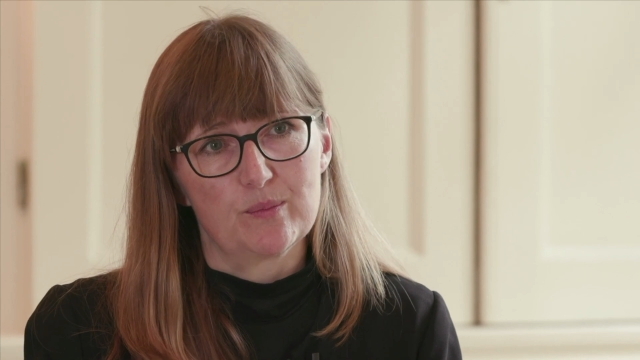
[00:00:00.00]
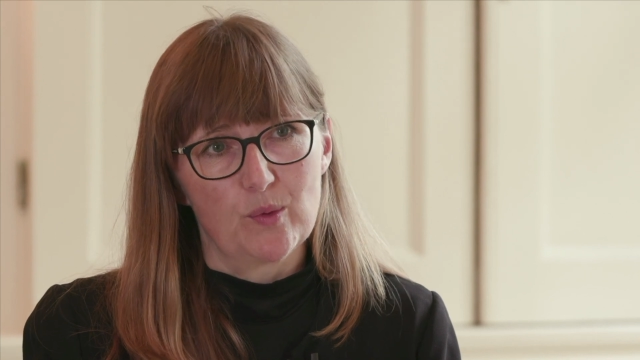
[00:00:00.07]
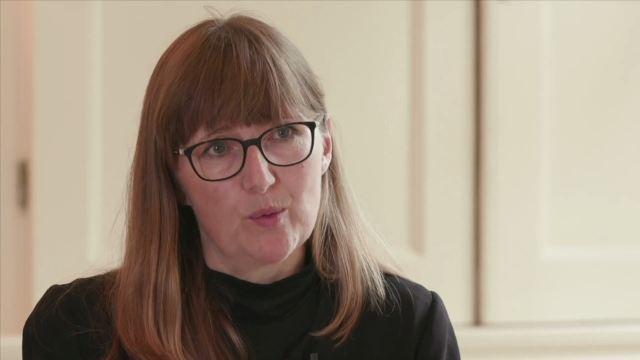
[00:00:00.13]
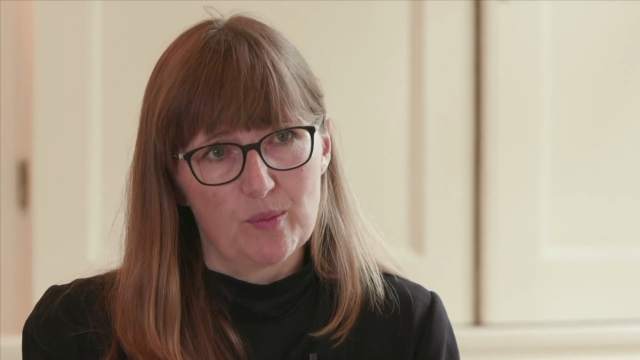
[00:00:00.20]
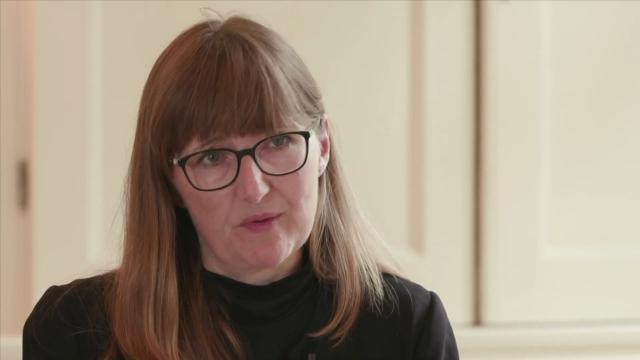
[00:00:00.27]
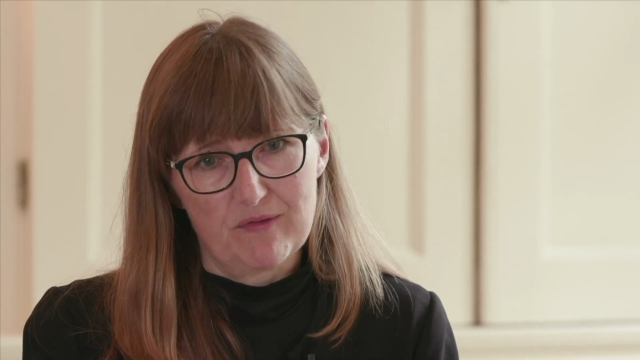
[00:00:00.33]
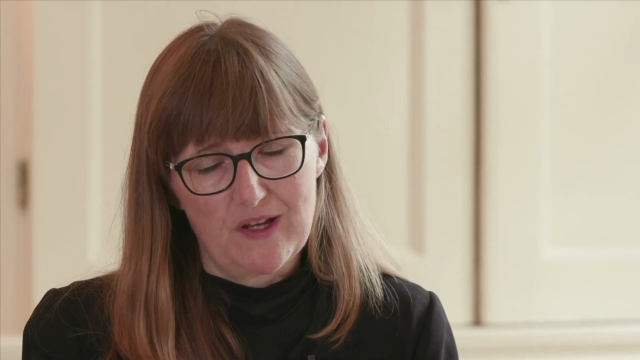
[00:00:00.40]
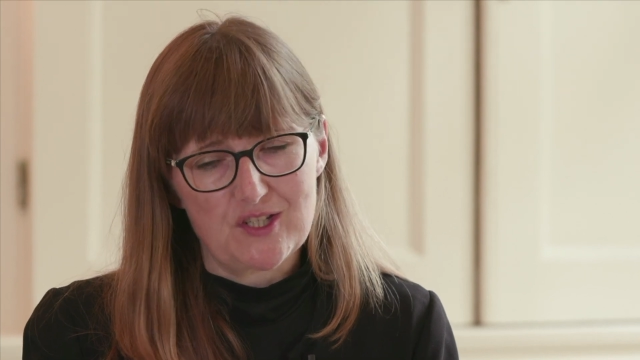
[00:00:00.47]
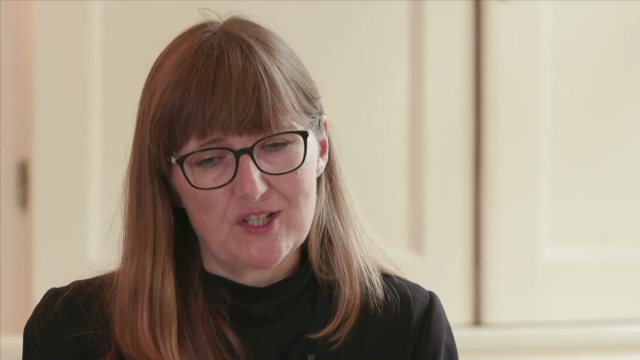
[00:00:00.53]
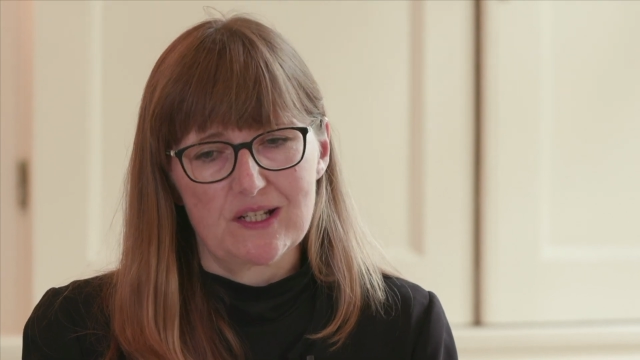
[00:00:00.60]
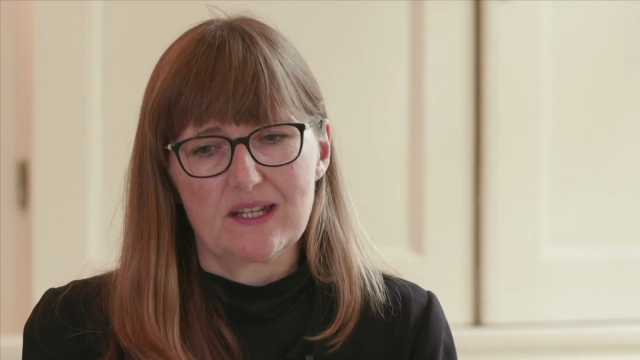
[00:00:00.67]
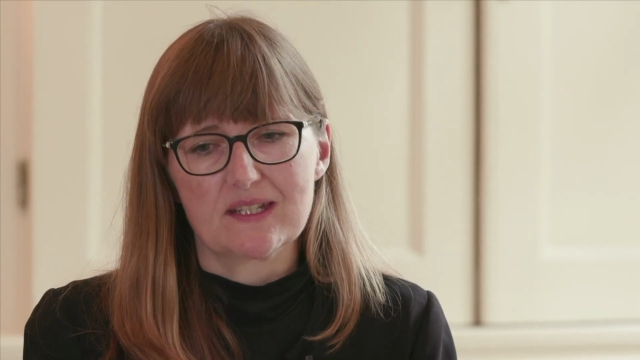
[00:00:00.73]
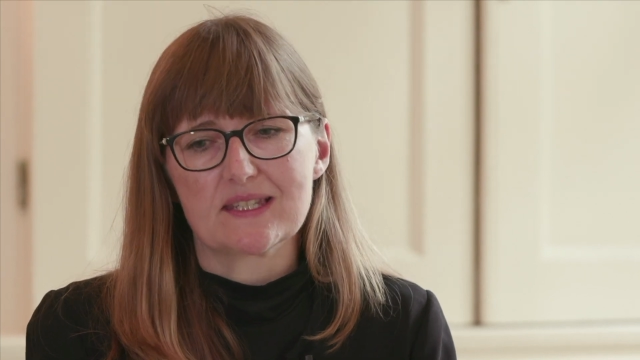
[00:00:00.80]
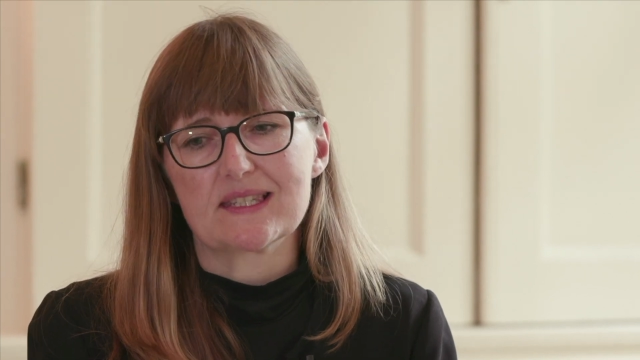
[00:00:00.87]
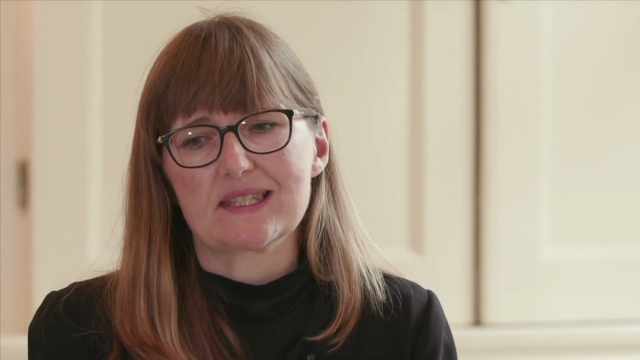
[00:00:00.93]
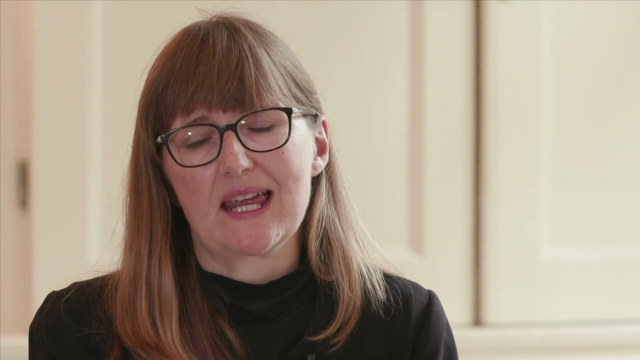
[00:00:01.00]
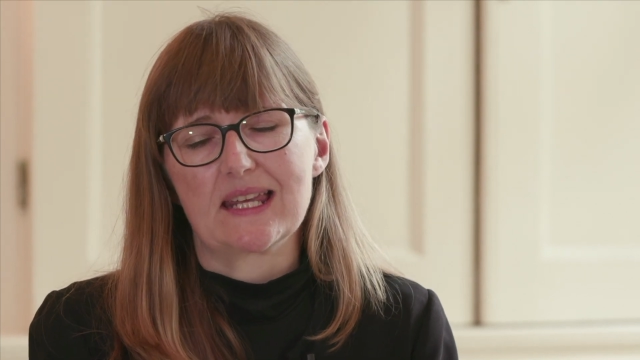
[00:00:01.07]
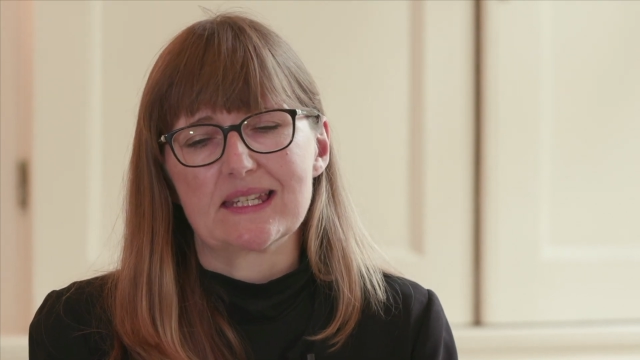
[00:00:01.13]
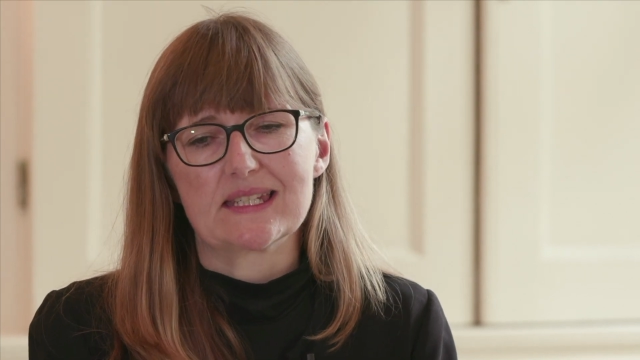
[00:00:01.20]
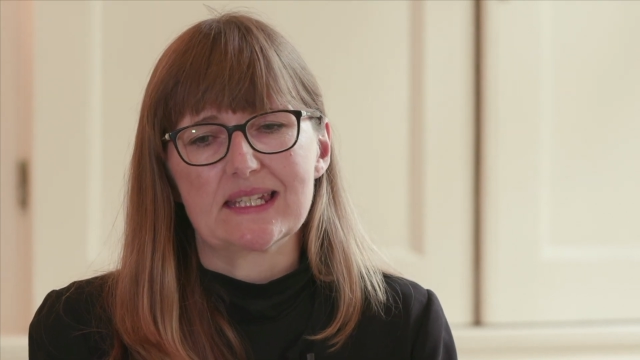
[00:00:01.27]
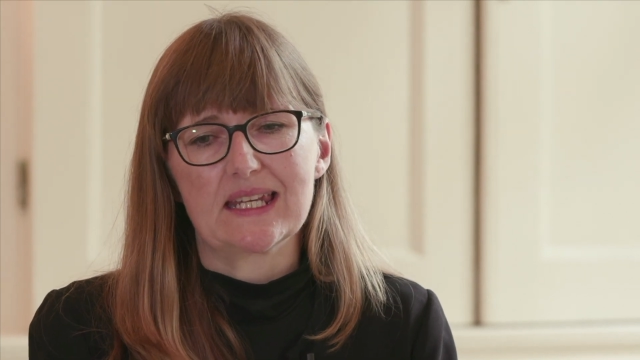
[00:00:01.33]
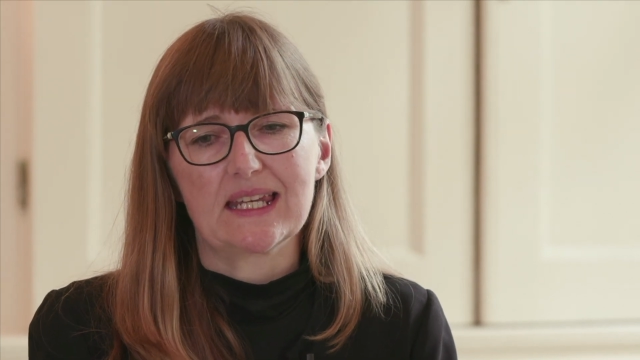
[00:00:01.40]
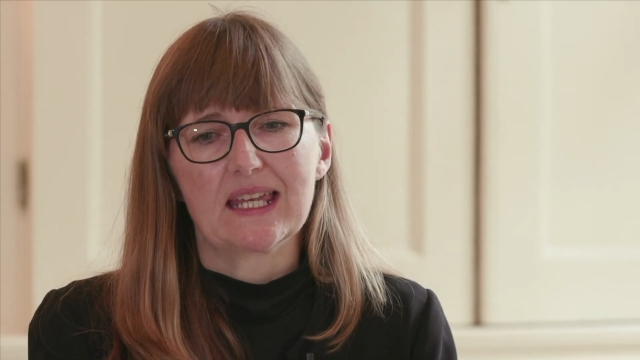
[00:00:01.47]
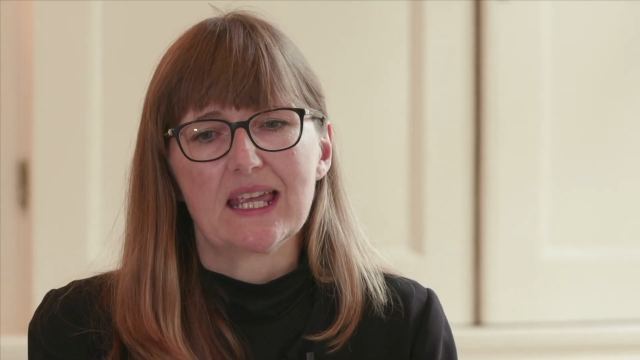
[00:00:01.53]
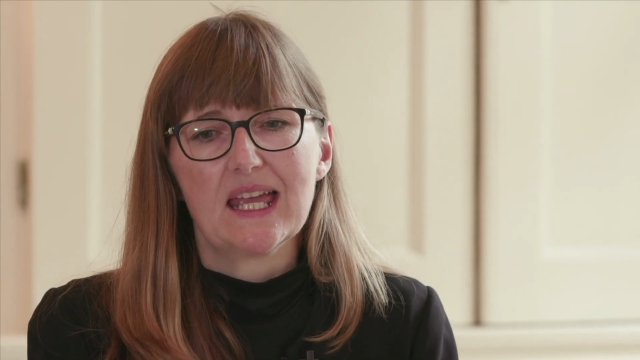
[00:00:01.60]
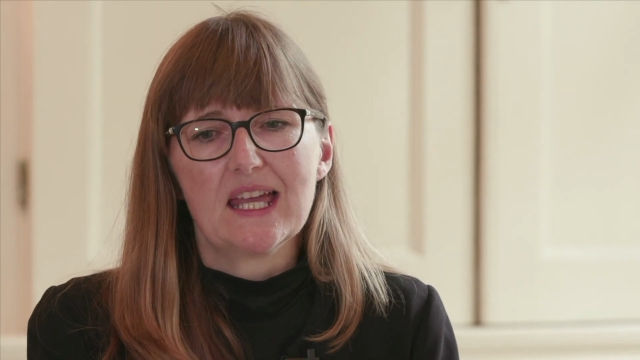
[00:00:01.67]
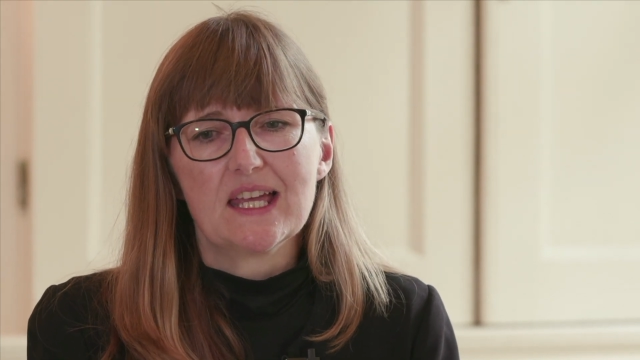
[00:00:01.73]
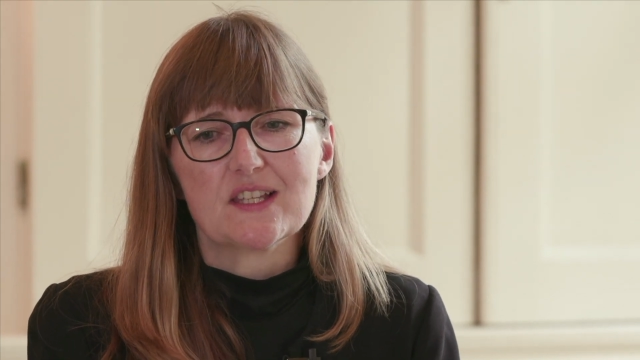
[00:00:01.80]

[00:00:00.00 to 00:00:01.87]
more professional understanding,